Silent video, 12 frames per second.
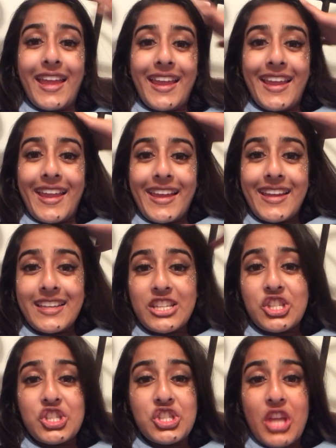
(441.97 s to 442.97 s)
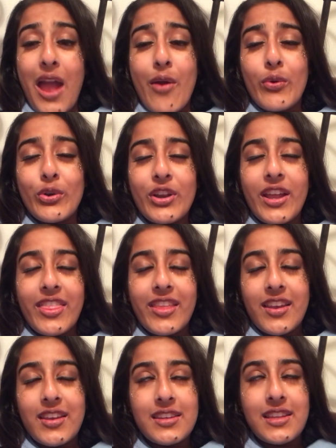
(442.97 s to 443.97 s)
and shower and
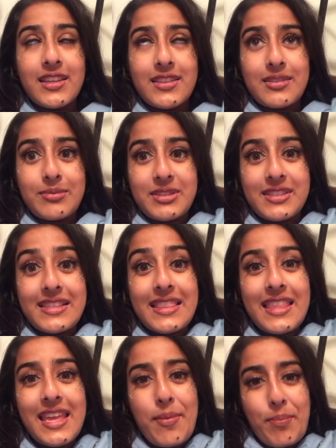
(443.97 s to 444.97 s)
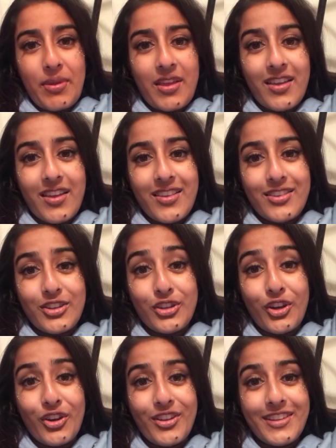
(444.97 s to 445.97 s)
then get some sleep because your
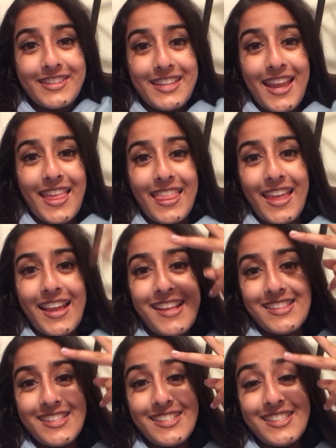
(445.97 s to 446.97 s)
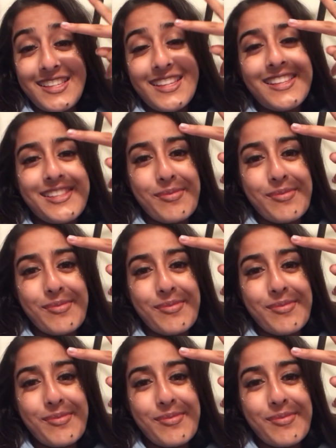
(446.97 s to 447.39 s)
girl is taking the ACT